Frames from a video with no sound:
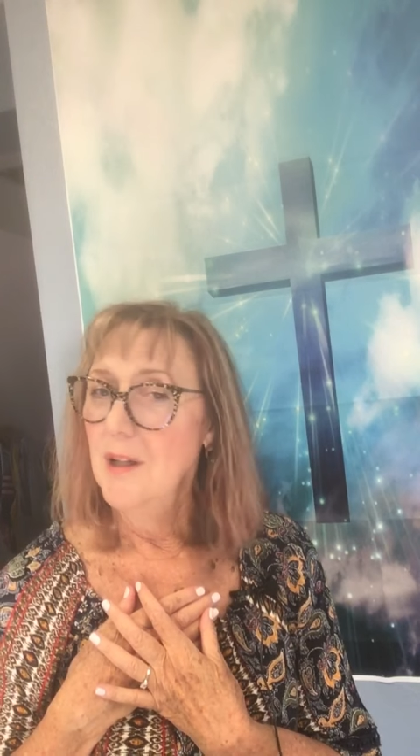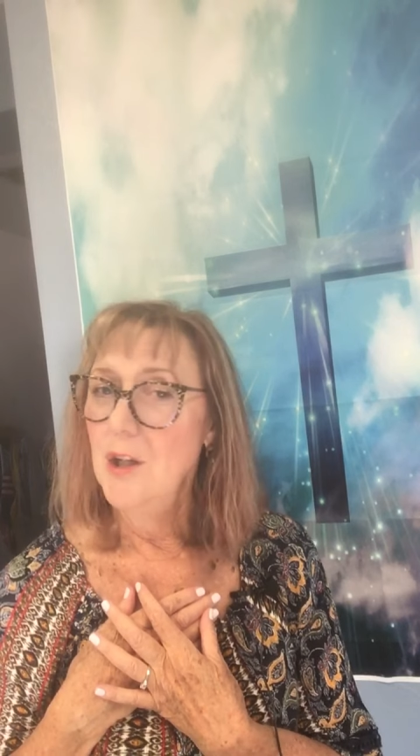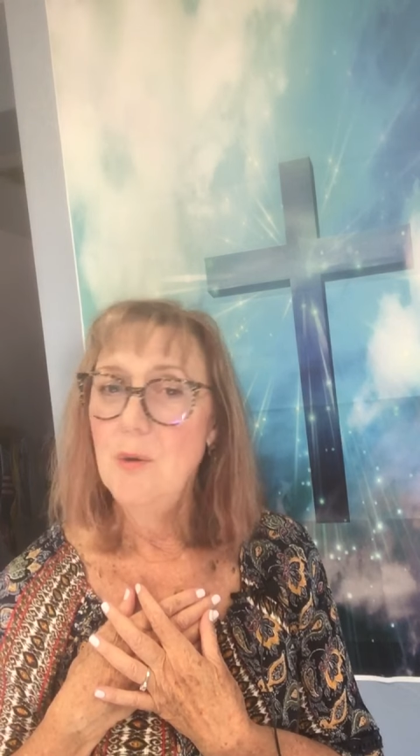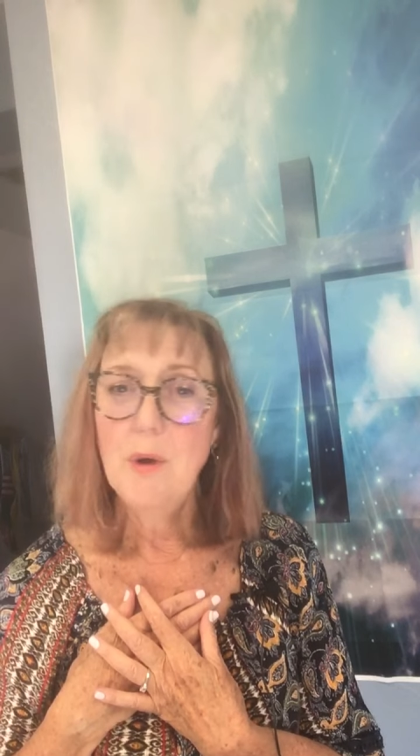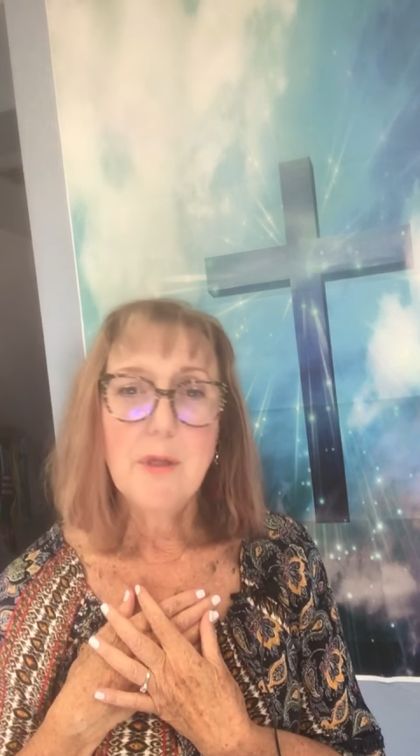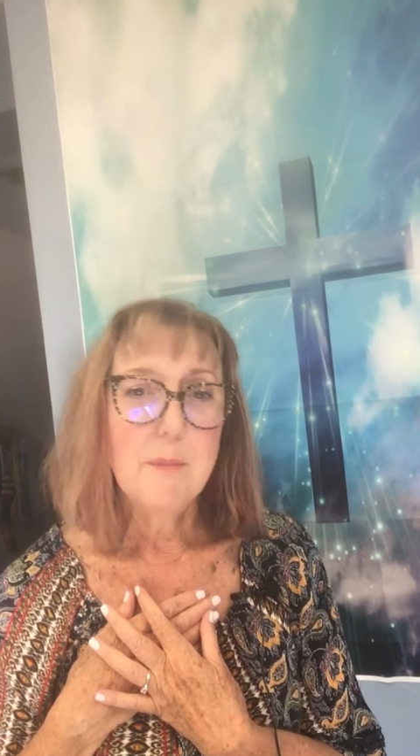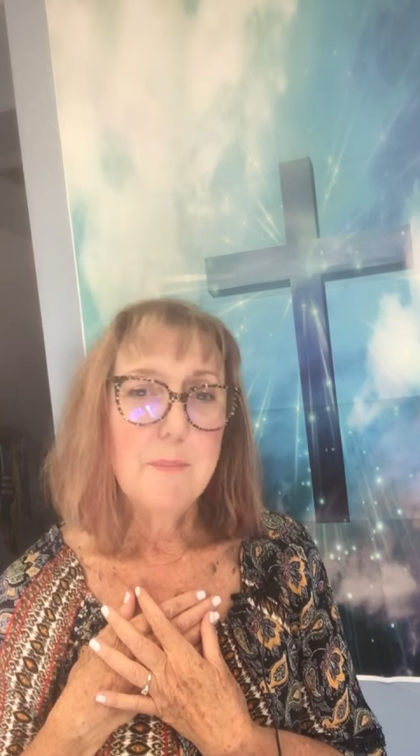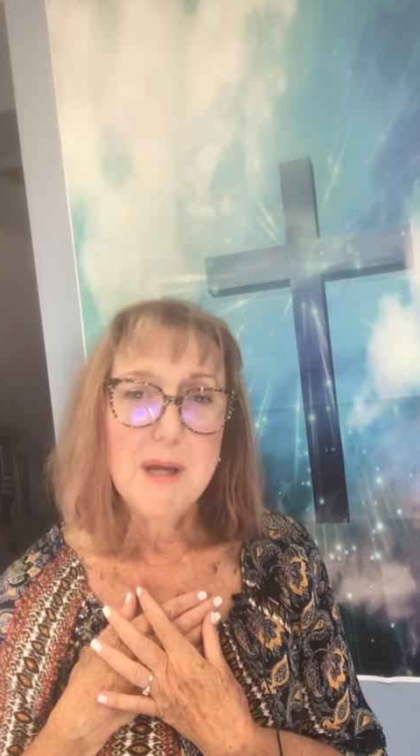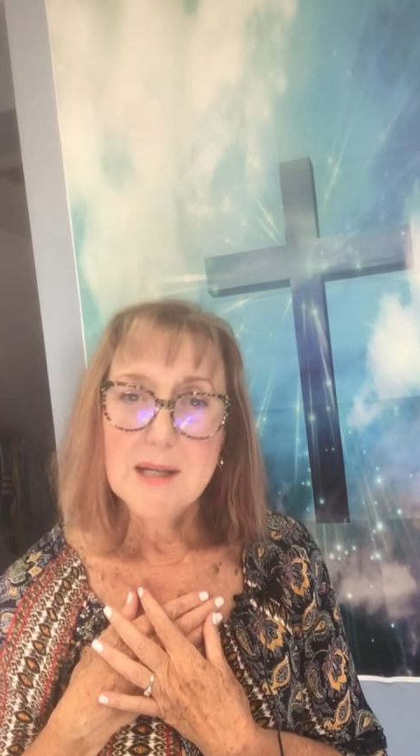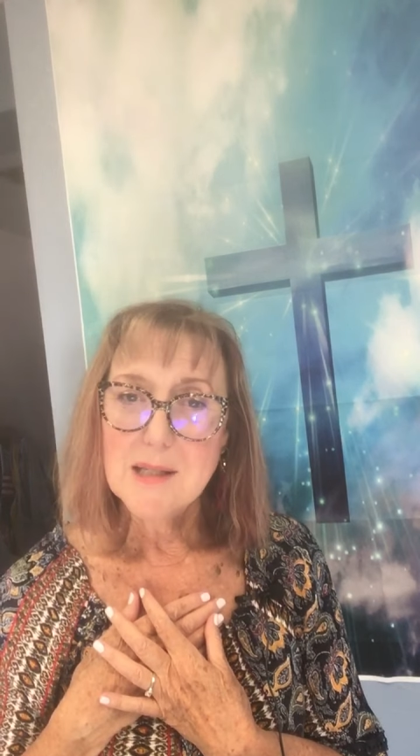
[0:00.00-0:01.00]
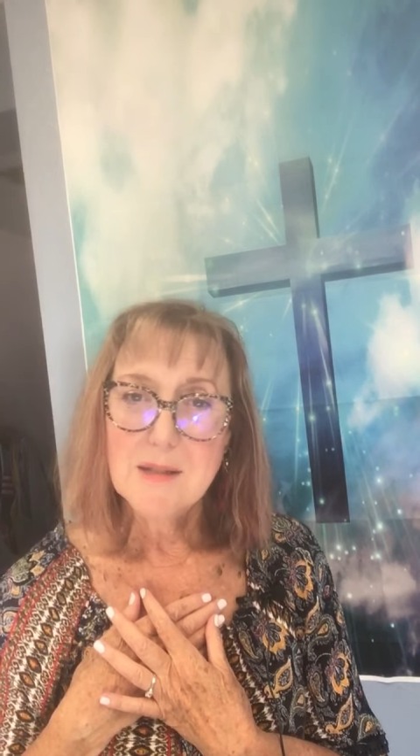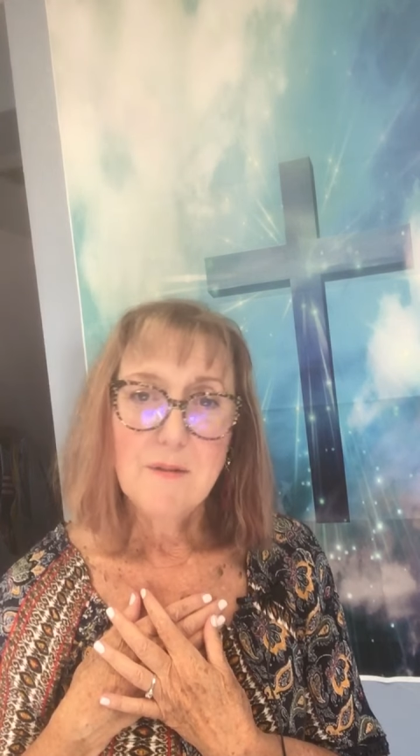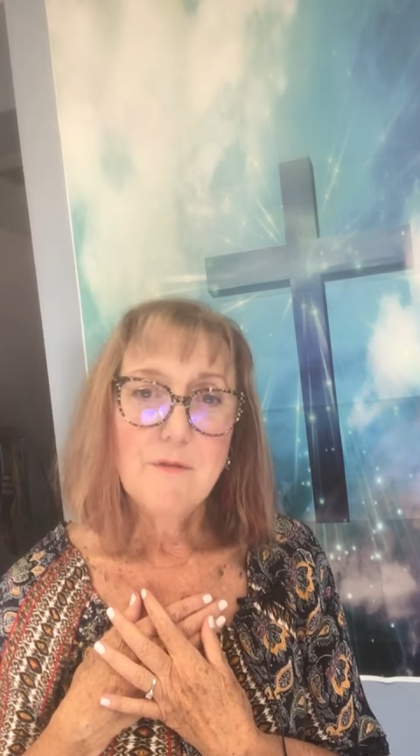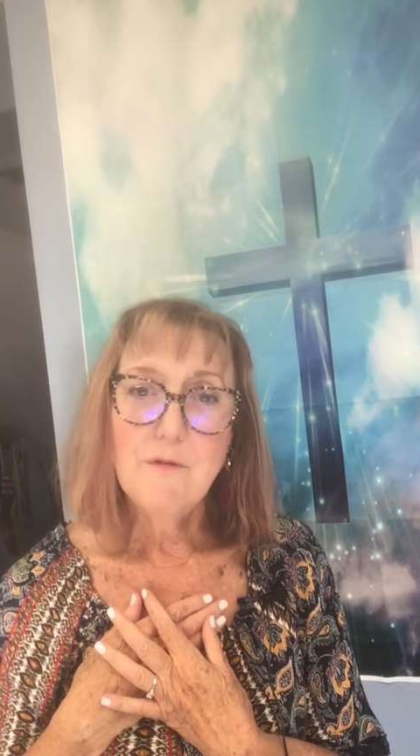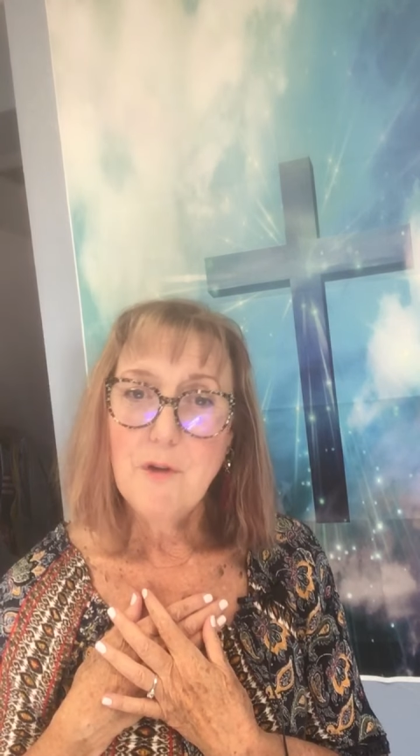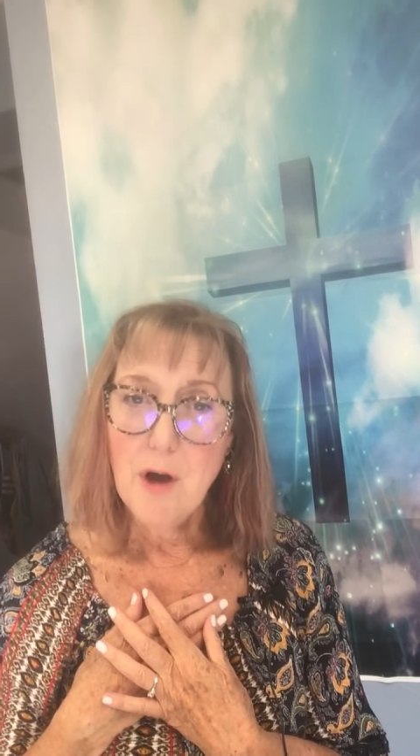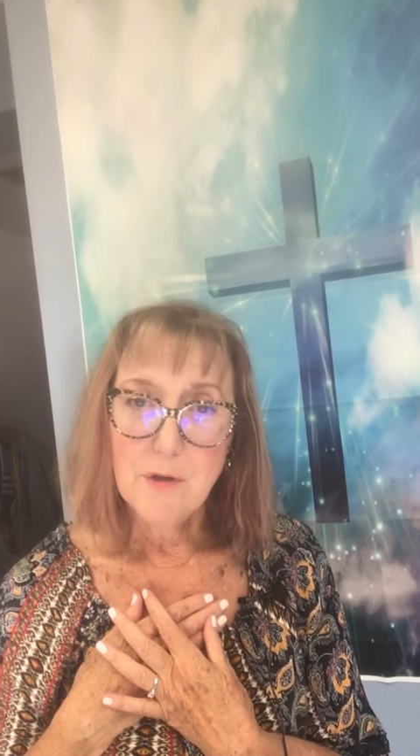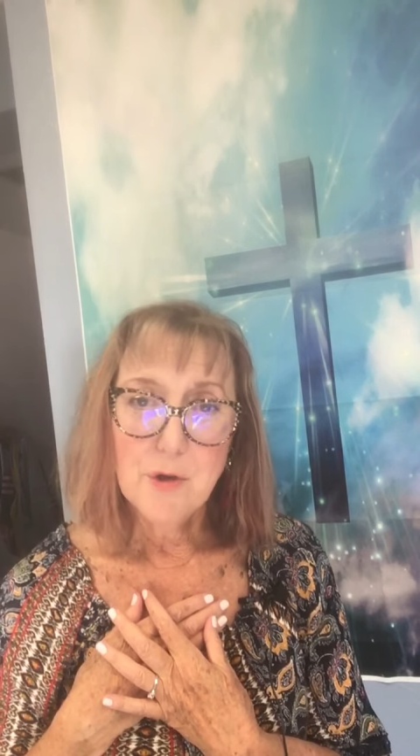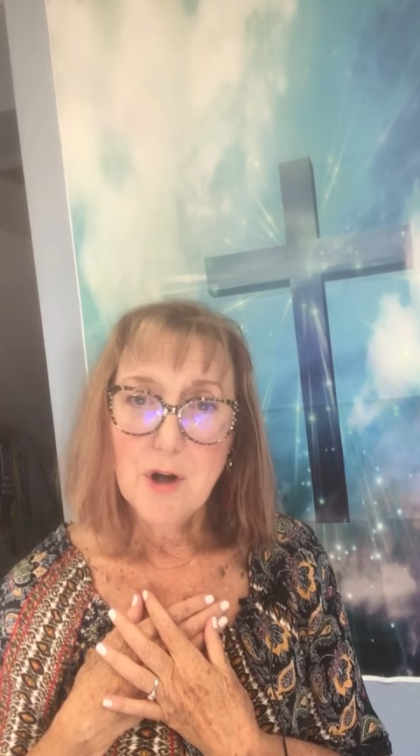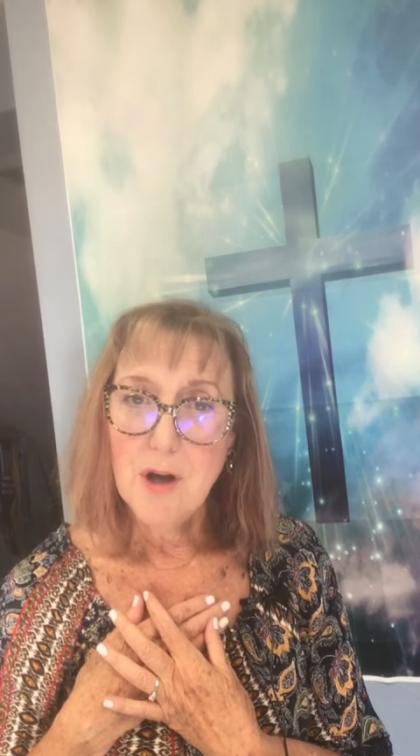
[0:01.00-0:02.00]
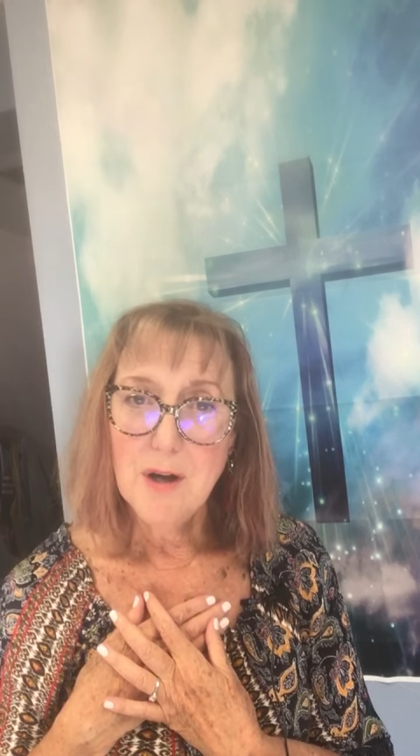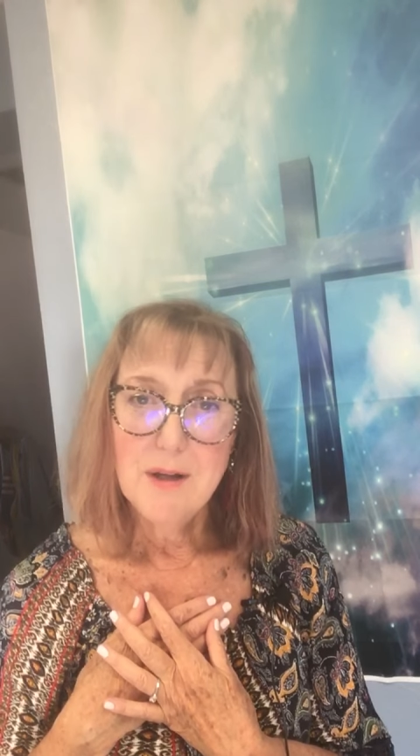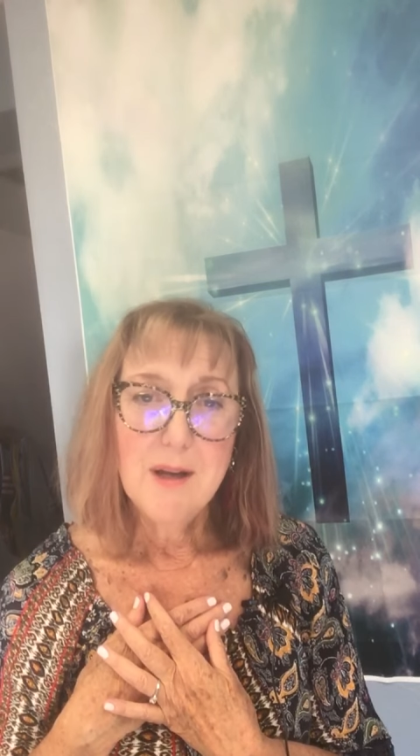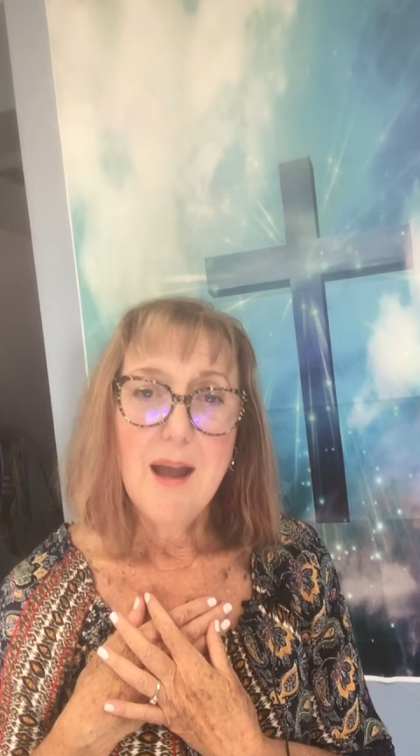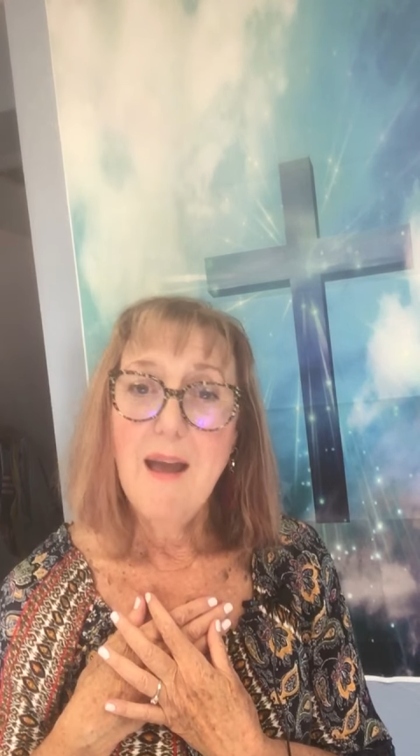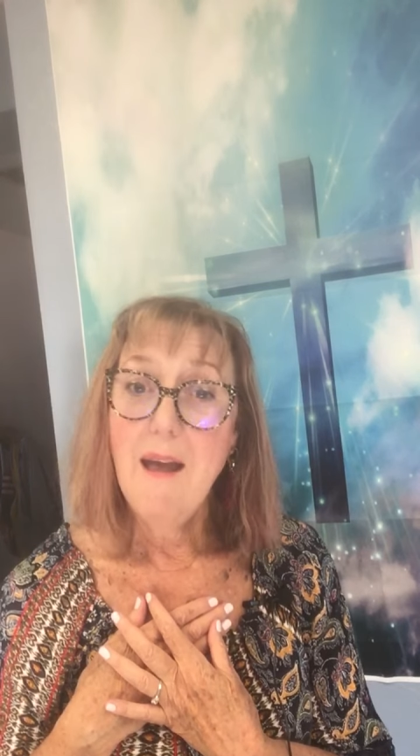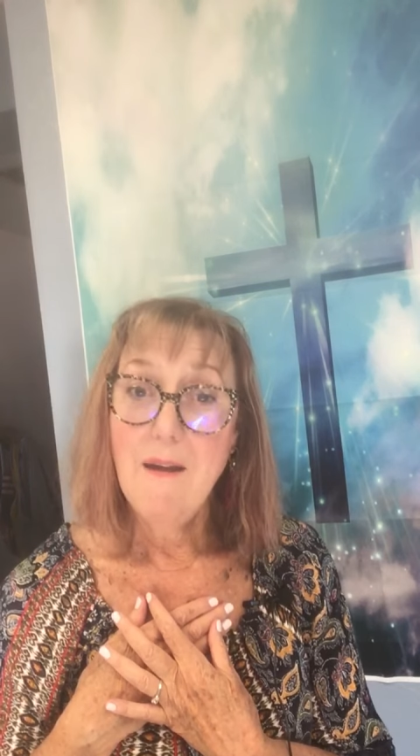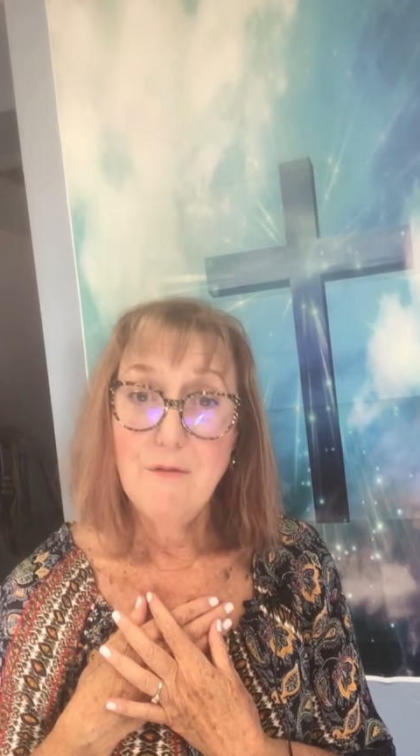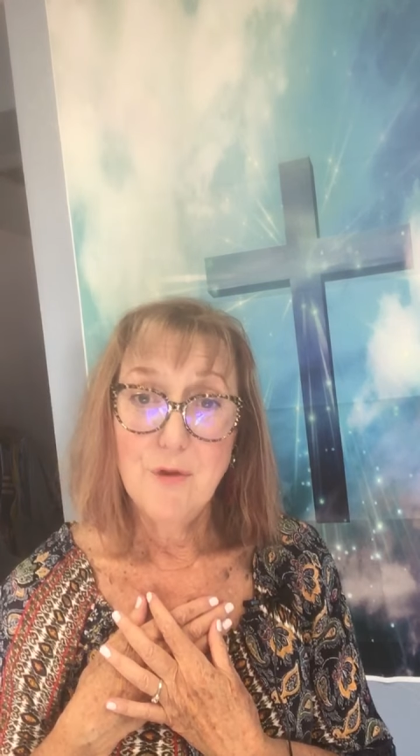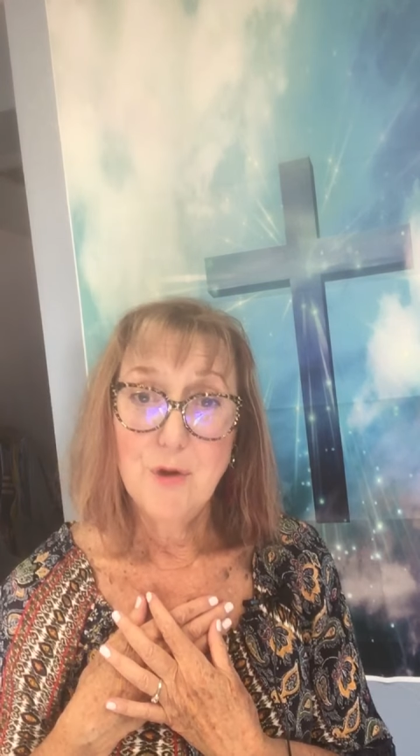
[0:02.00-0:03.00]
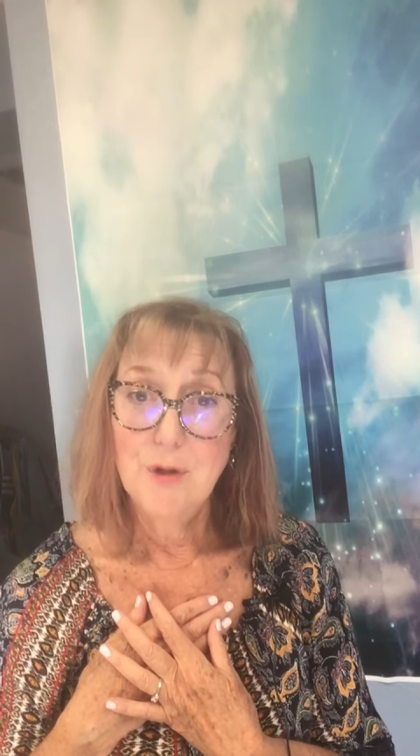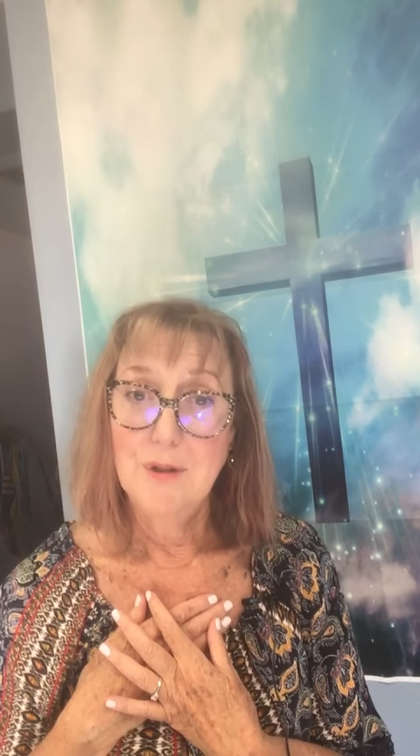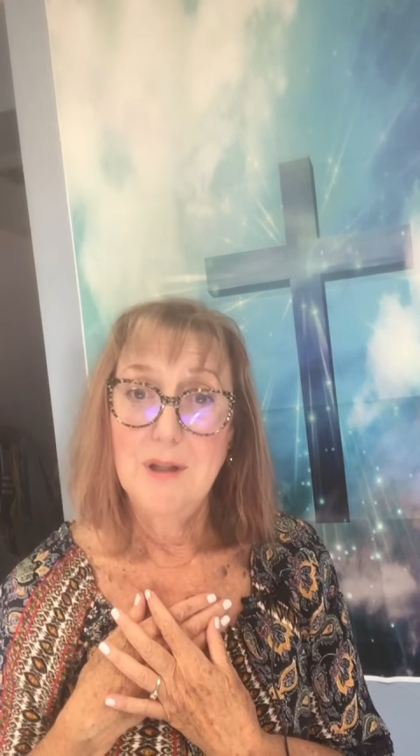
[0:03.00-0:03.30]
You are the best Father God ever.